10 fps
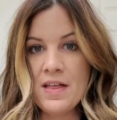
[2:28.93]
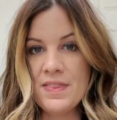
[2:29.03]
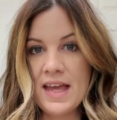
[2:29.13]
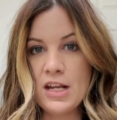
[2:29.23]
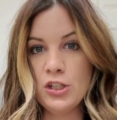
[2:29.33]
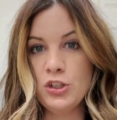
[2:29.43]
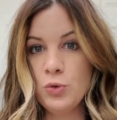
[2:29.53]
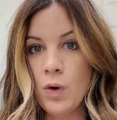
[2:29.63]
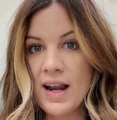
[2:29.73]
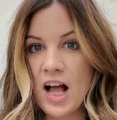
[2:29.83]
then you
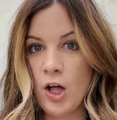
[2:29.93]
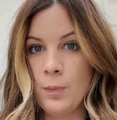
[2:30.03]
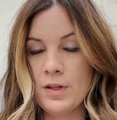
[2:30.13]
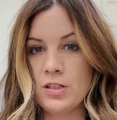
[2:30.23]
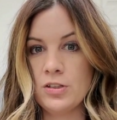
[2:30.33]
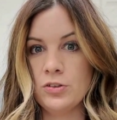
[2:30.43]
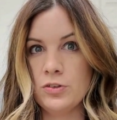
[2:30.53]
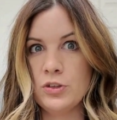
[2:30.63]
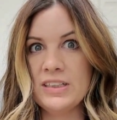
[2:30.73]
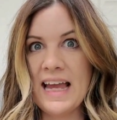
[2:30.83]
want to help
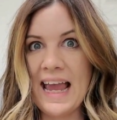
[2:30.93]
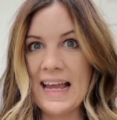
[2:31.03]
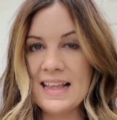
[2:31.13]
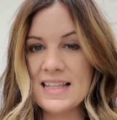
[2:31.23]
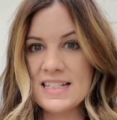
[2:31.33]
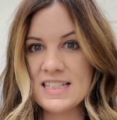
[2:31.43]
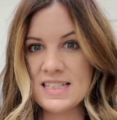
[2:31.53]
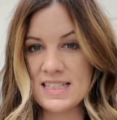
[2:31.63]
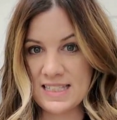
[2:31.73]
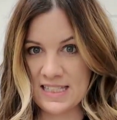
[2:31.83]
create
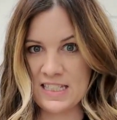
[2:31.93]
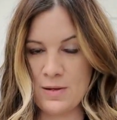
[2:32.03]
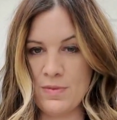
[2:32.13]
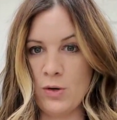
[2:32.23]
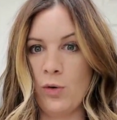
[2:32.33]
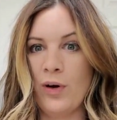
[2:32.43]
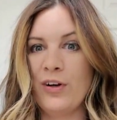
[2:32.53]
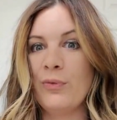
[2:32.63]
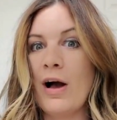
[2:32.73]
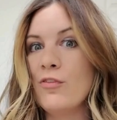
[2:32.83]
this system that will
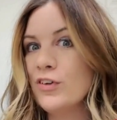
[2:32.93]
work well